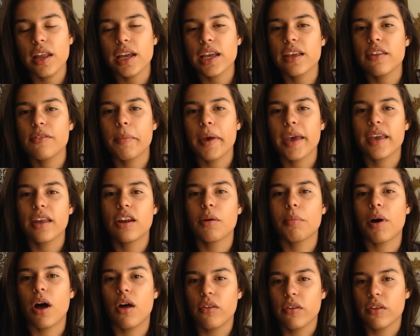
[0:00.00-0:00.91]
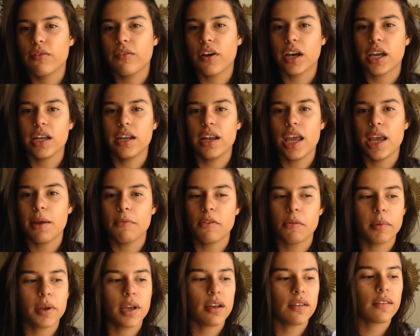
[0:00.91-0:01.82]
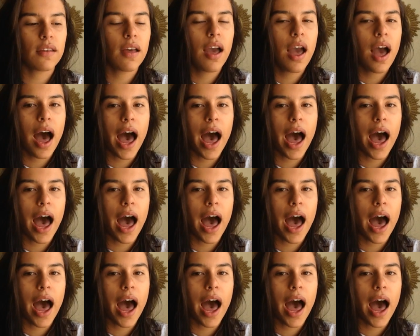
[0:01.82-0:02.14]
like he's making up all these fucking names, because